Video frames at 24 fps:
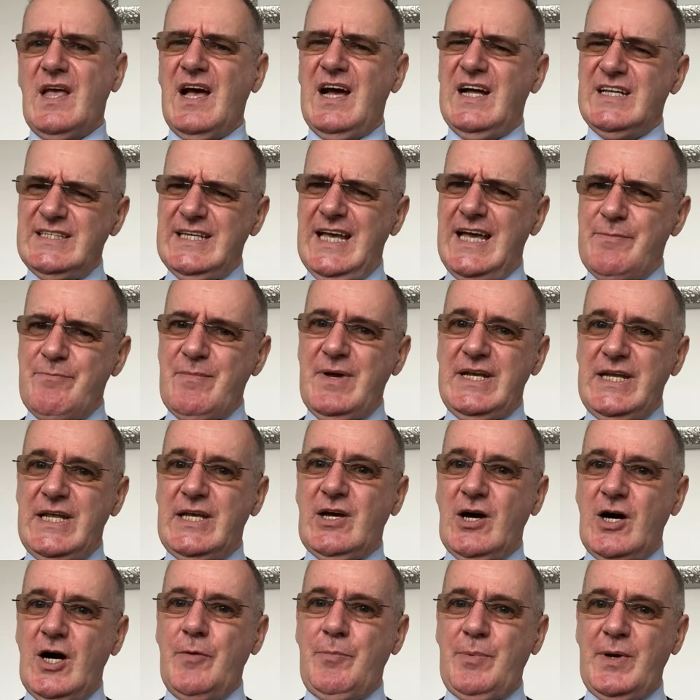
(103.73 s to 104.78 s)
And yet many
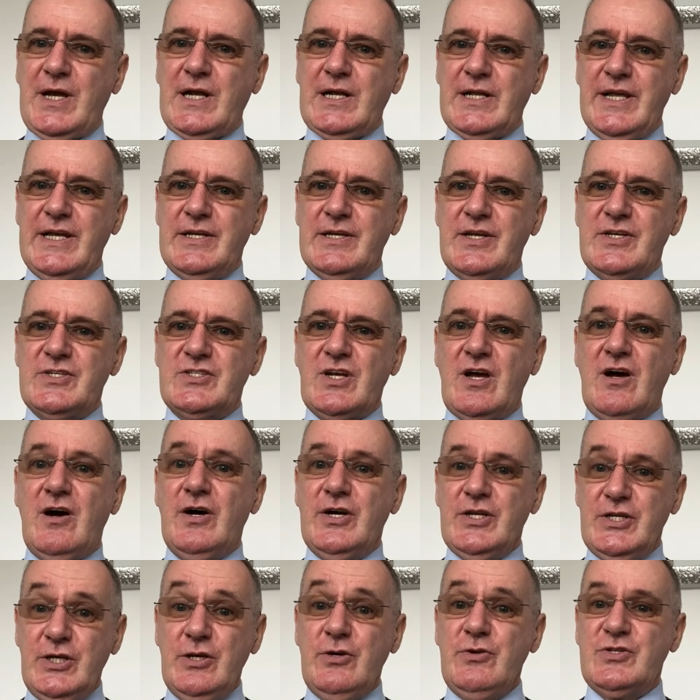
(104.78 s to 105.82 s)
carpet cleaners
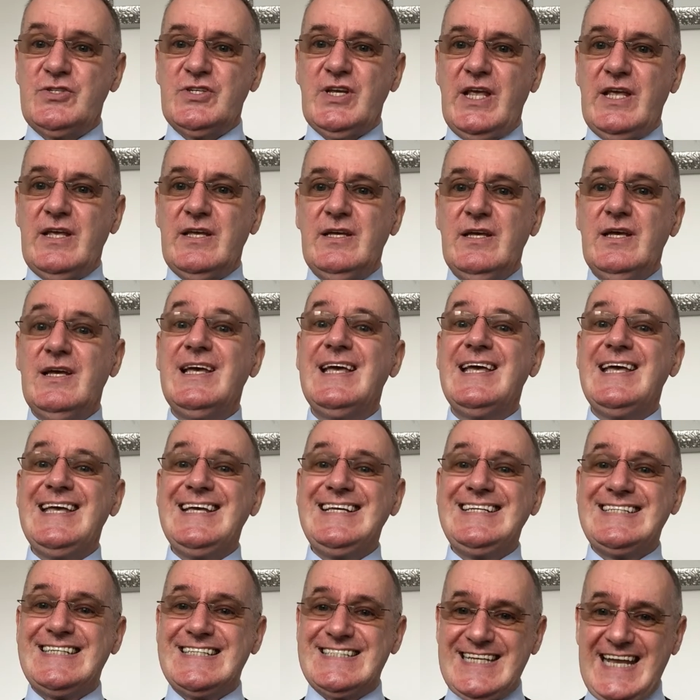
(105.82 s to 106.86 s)
are using
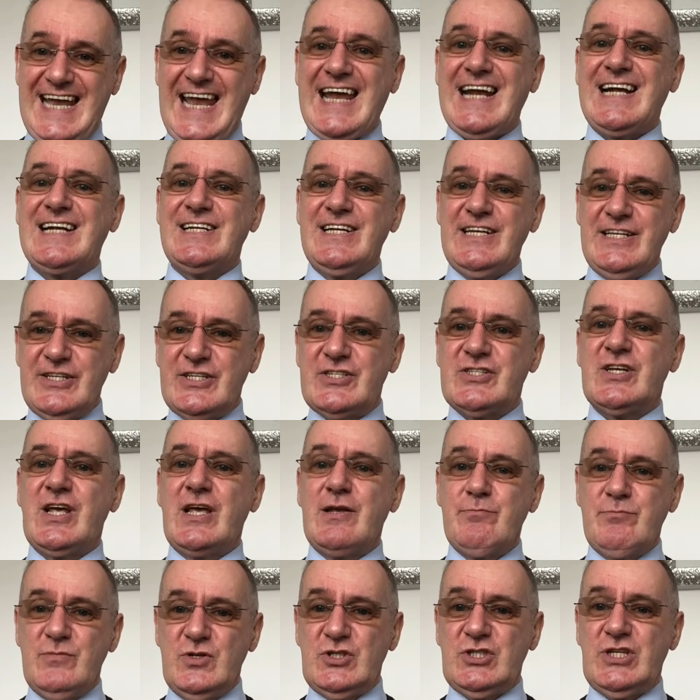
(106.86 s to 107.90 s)
exactly the
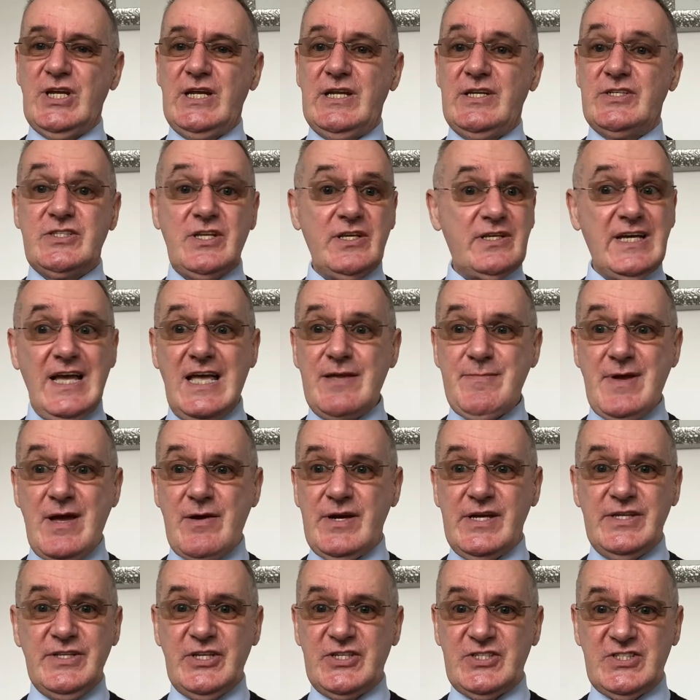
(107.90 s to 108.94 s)
same machines that came out
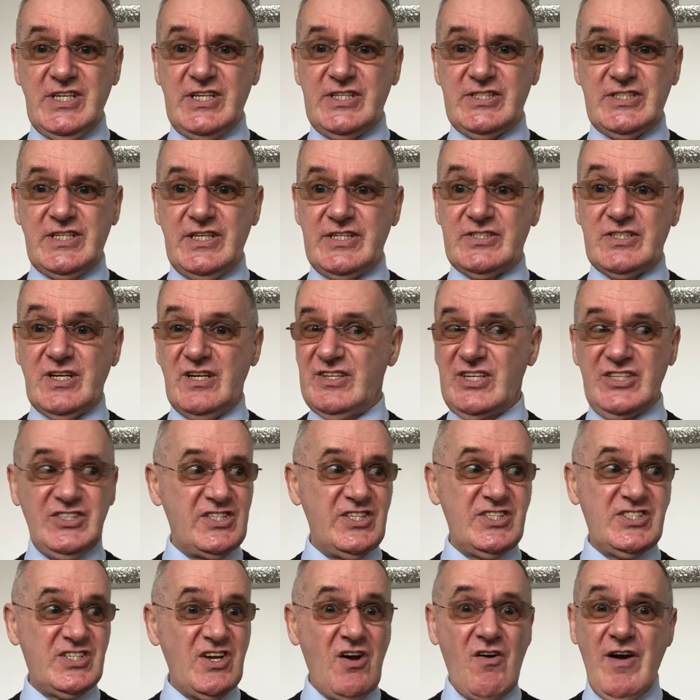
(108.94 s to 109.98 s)
in the 60s. The
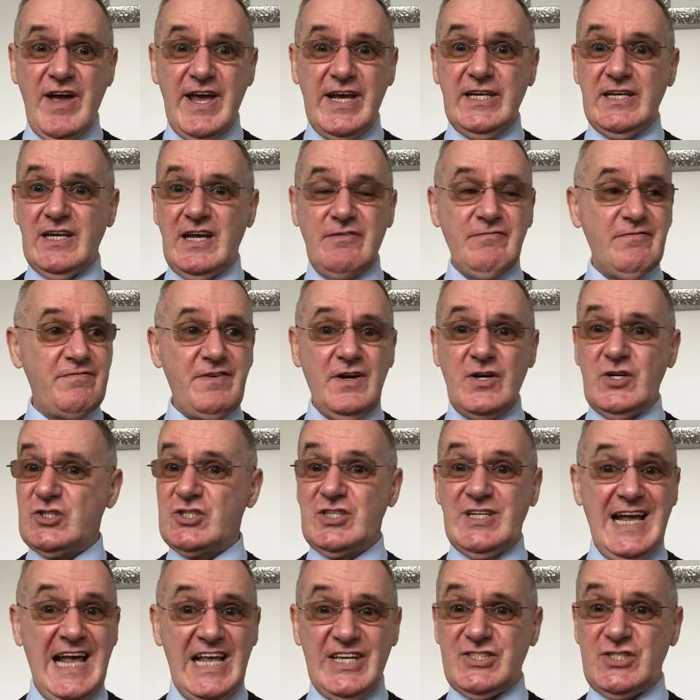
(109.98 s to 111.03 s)
design and
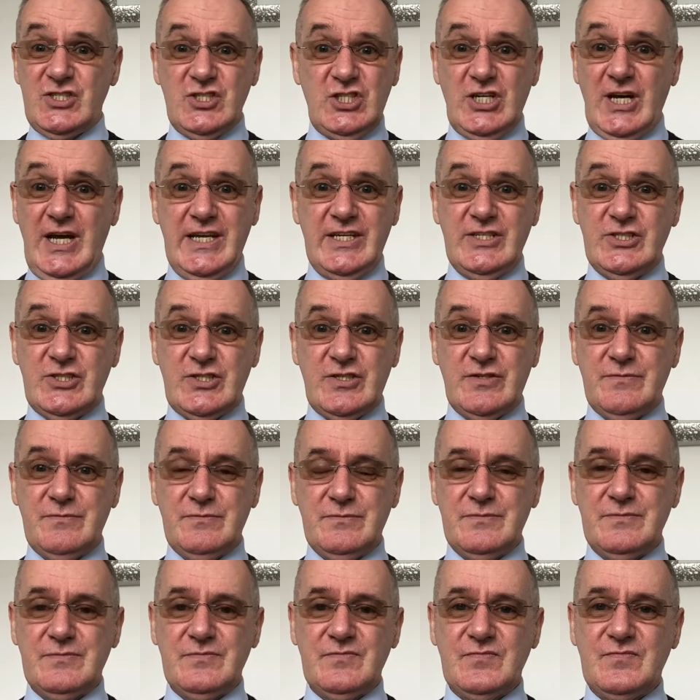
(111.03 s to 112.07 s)
function hasn't changed.
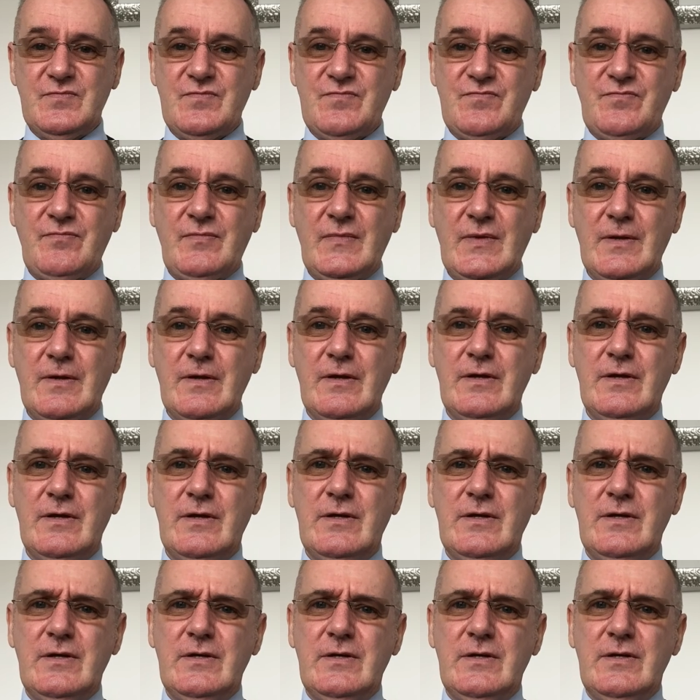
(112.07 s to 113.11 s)
Oh my
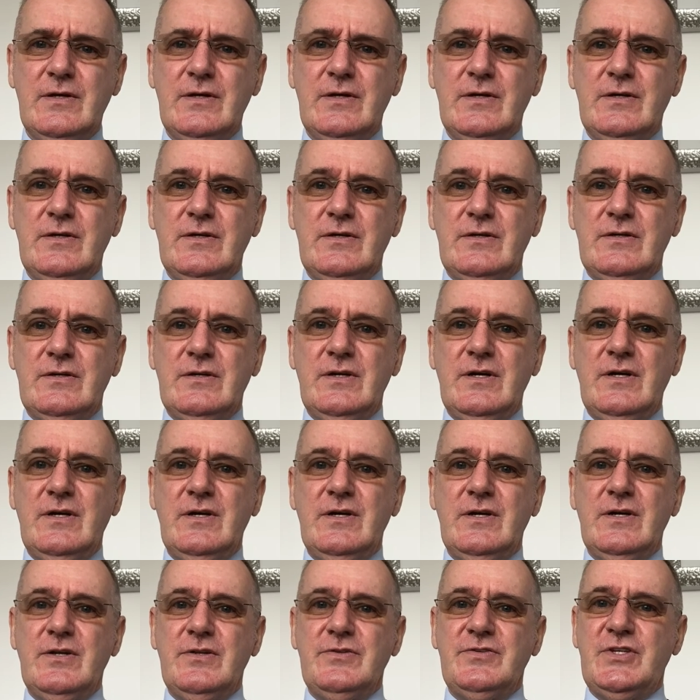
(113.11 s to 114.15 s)
God.
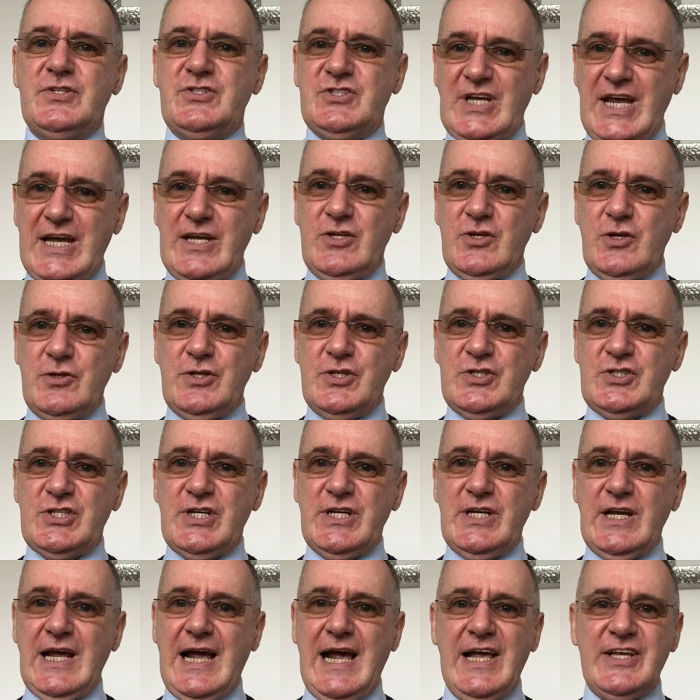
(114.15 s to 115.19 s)
The
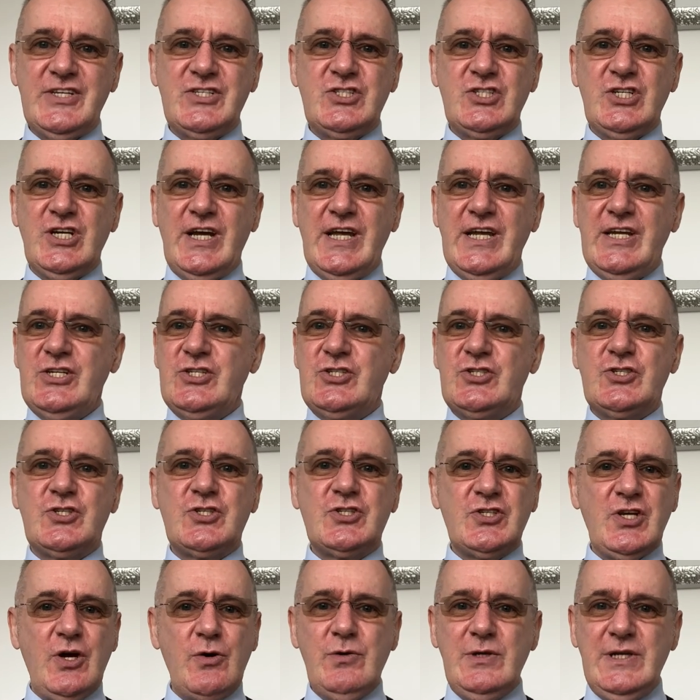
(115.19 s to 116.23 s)
technology has changed
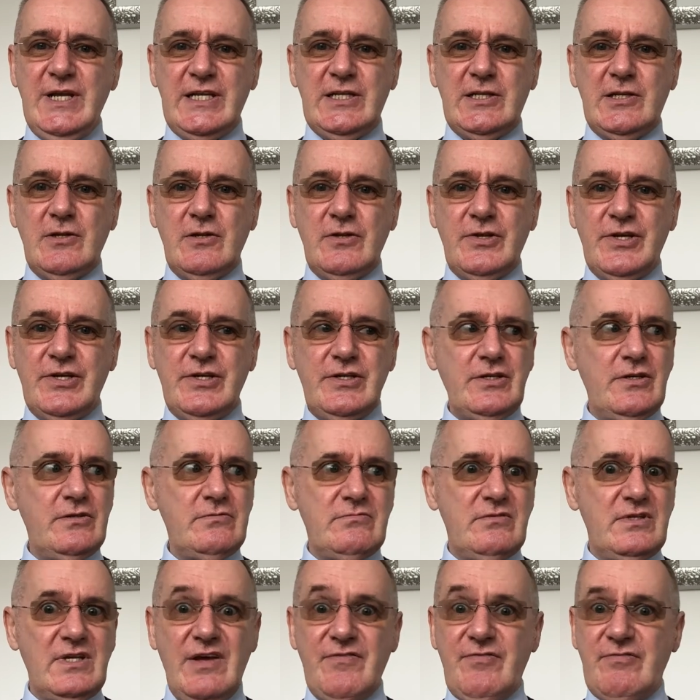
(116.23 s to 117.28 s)
so little that
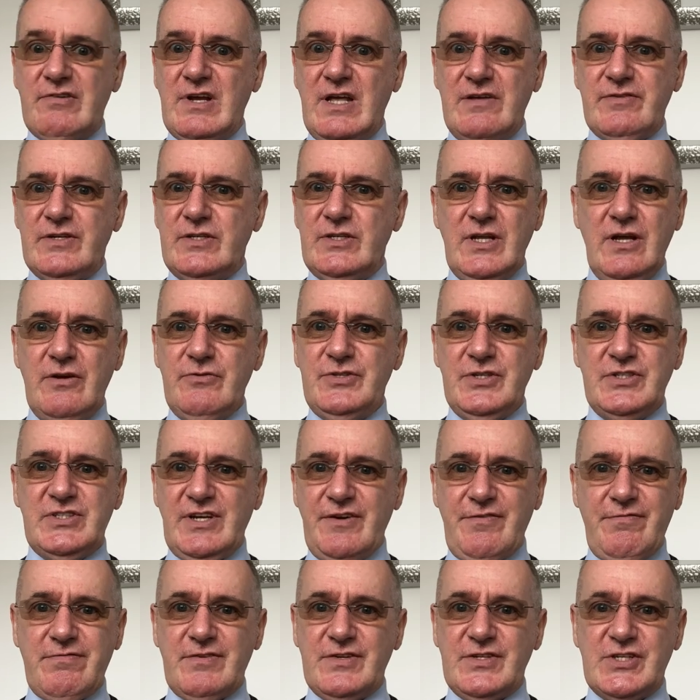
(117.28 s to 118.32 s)
you'd never even know the
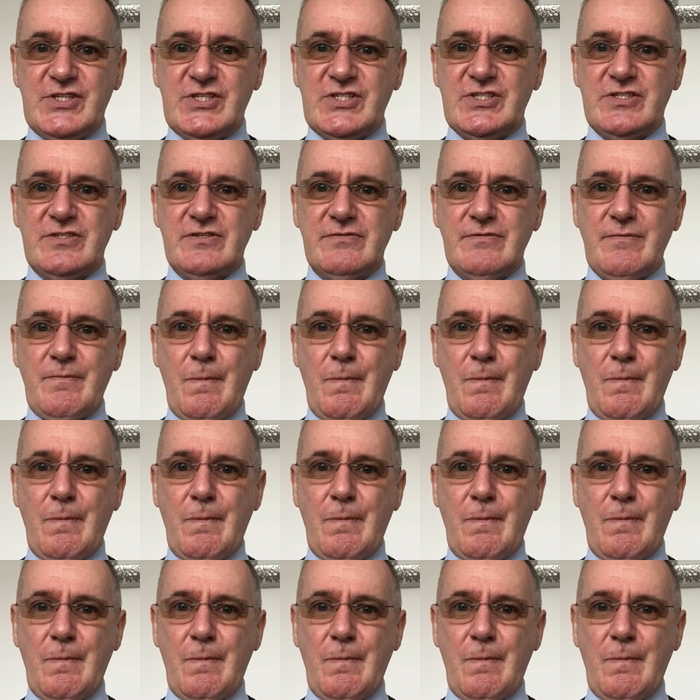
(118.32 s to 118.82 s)
difference.